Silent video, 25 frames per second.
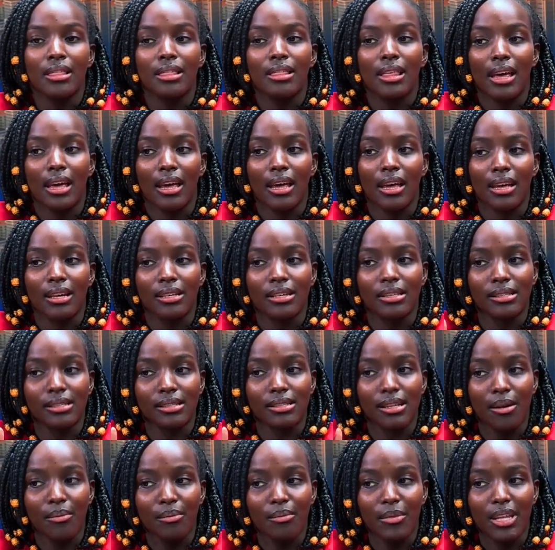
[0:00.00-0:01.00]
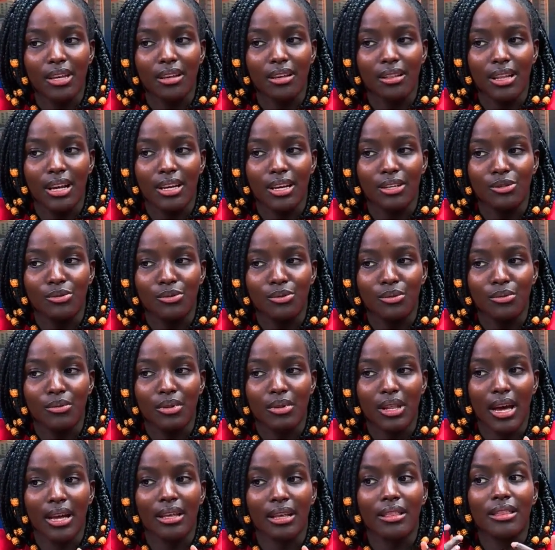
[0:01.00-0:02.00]
there
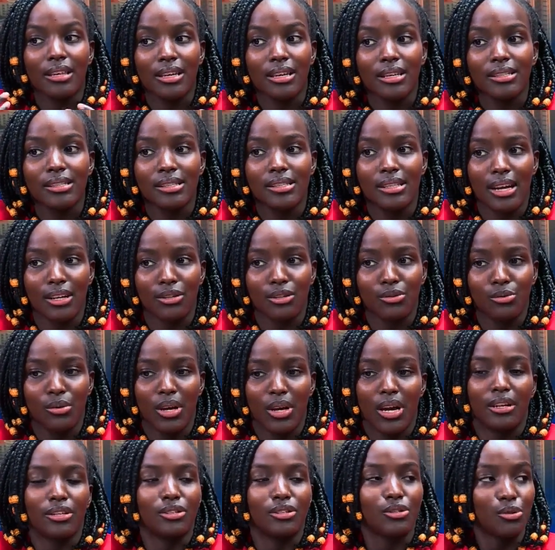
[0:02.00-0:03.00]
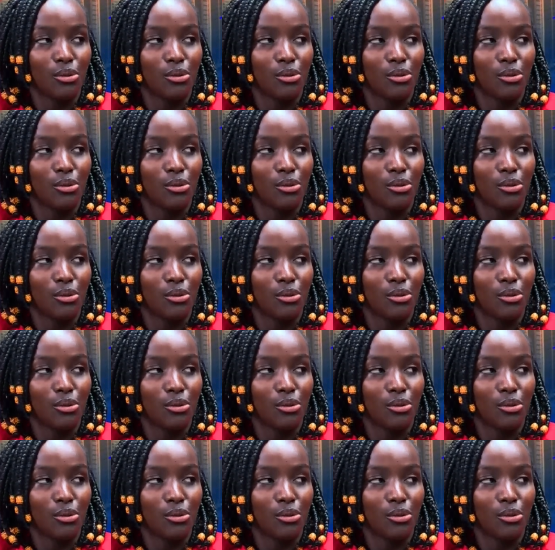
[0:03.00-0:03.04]
are things that we are